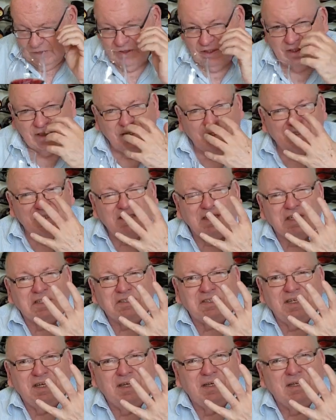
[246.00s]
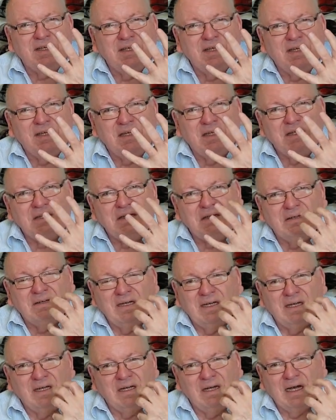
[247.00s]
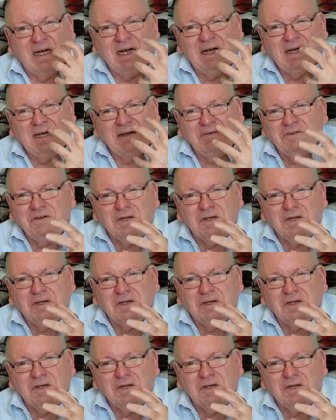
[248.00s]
just got such a I've